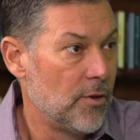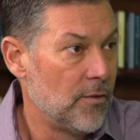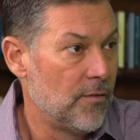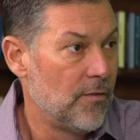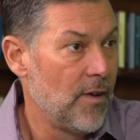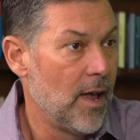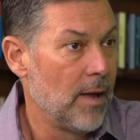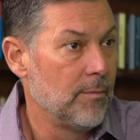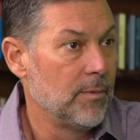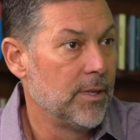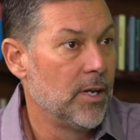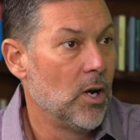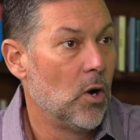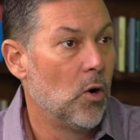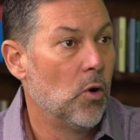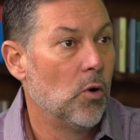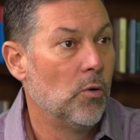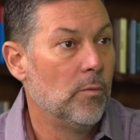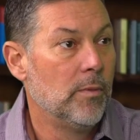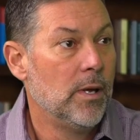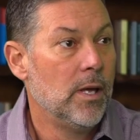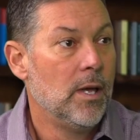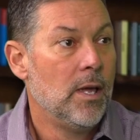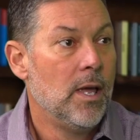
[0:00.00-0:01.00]
their family
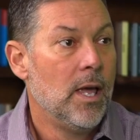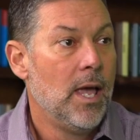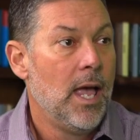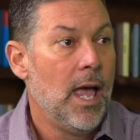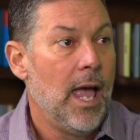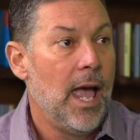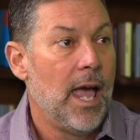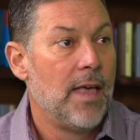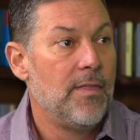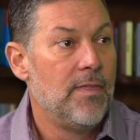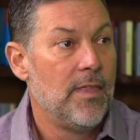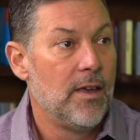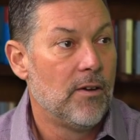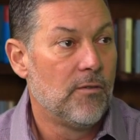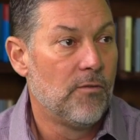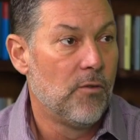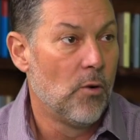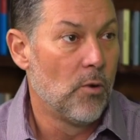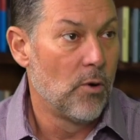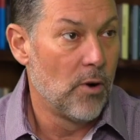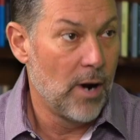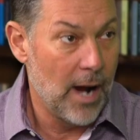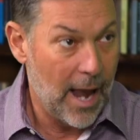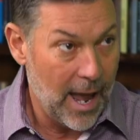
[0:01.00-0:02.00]
home and
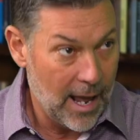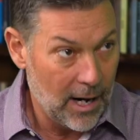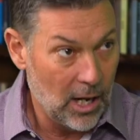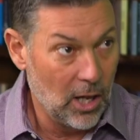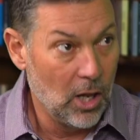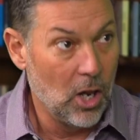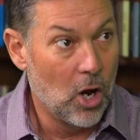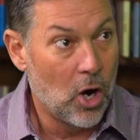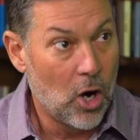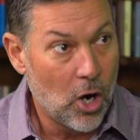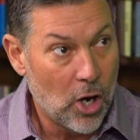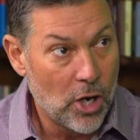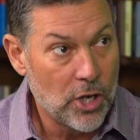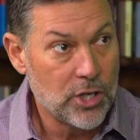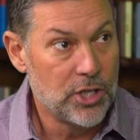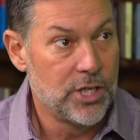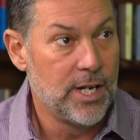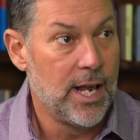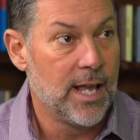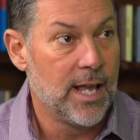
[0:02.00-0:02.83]
therefore had a large